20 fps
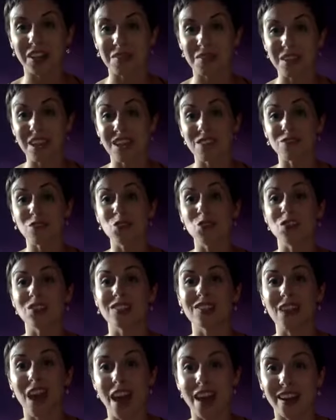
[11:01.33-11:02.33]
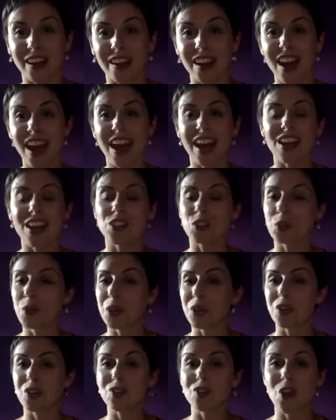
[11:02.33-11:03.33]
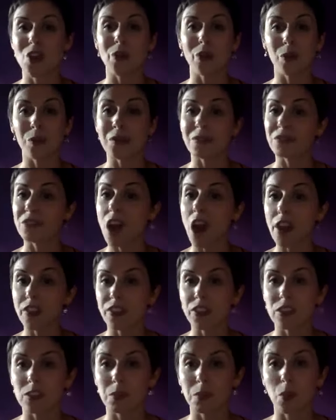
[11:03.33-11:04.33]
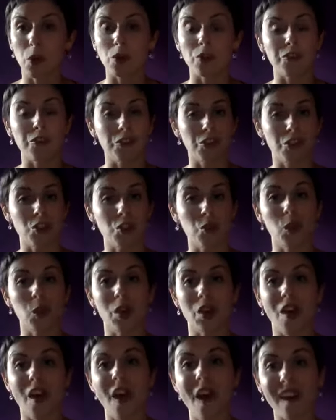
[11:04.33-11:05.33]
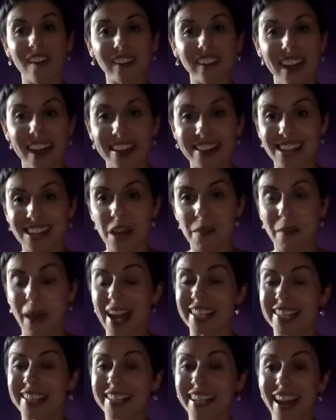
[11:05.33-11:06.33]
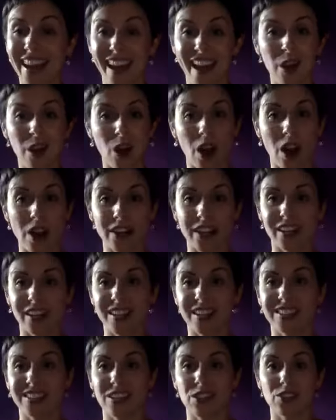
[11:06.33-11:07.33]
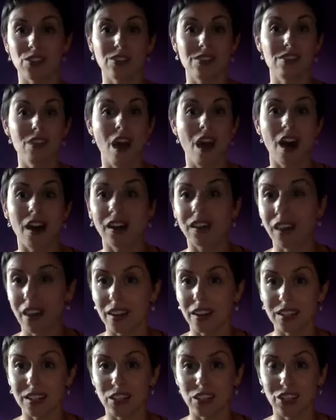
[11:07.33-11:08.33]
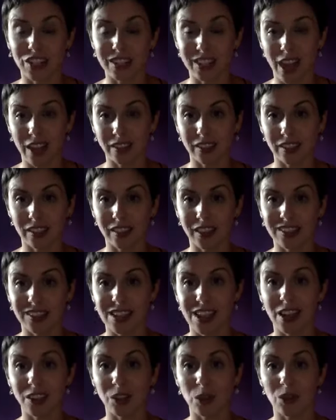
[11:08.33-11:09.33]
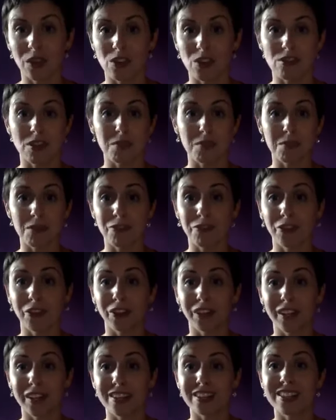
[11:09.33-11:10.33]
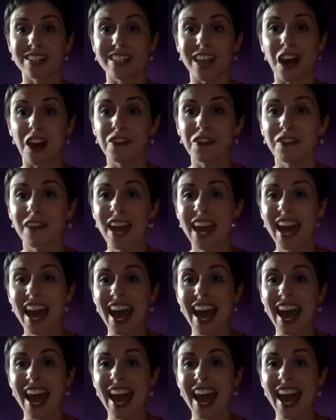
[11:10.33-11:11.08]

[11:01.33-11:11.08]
Alchemy if you desire. And I just want you to know that we've got the support for you. We're all lined up. I get how hard it is. There's not a lot of teachings out there that tell you that you can be fully yourself